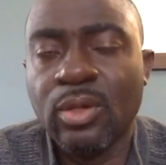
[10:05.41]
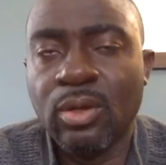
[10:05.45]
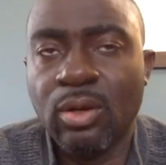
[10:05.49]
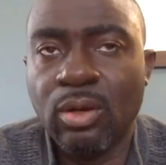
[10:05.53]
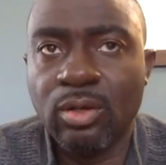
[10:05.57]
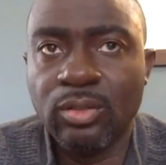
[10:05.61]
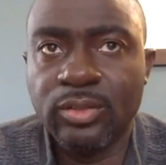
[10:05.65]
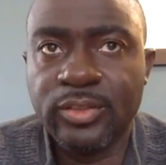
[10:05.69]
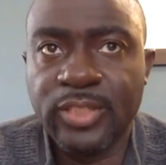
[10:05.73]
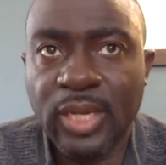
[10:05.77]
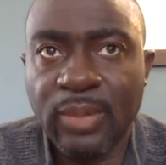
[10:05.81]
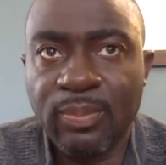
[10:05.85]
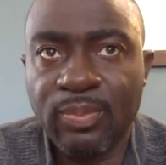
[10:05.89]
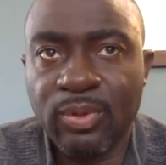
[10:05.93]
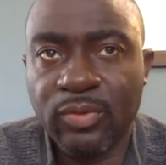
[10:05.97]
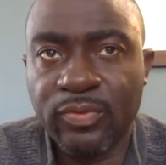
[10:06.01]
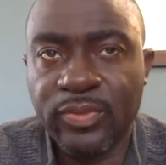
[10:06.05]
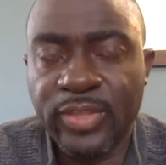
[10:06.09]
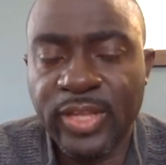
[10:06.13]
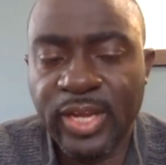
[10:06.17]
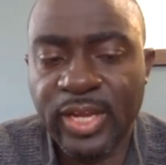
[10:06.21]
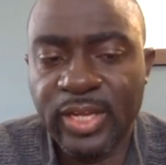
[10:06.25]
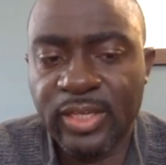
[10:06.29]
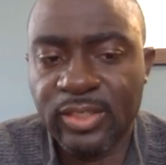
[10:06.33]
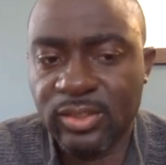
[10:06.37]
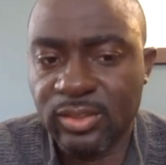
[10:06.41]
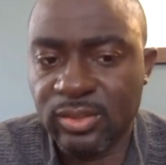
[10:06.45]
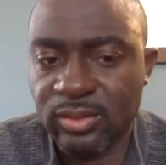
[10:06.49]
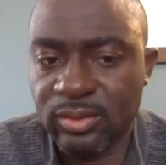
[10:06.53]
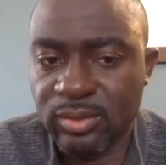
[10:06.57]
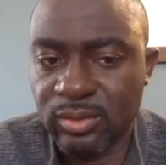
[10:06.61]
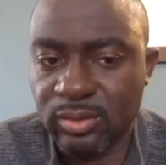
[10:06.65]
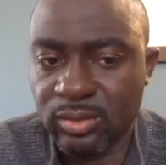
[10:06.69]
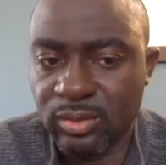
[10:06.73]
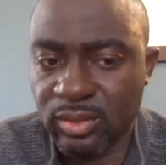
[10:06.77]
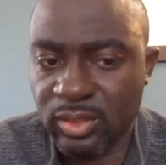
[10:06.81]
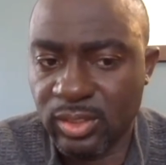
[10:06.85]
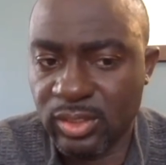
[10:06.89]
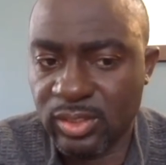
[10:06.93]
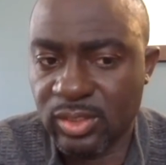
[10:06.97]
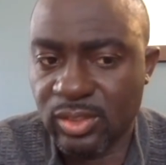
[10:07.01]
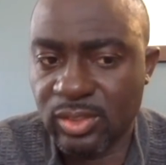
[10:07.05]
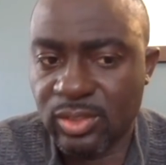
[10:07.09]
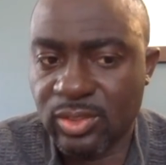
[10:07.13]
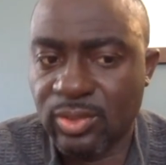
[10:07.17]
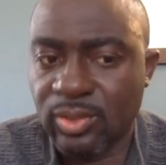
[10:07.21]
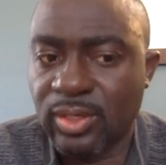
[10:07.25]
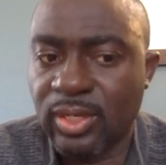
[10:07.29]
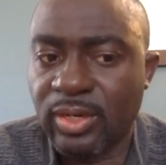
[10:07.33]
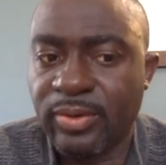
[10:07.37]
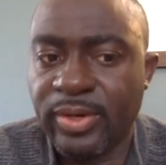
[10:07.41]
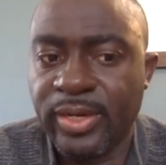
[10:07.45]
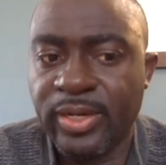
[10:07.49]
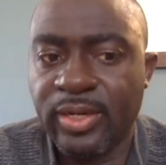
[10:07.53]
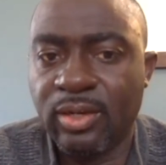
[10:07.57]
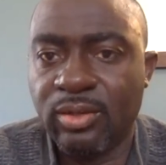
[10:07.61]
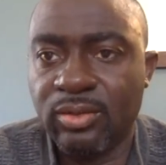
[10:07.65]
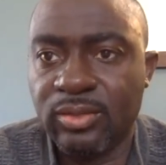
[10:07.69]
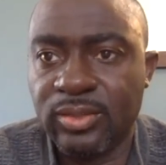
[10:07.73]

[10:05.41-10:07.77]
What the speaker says: On top of that, this is solar right now.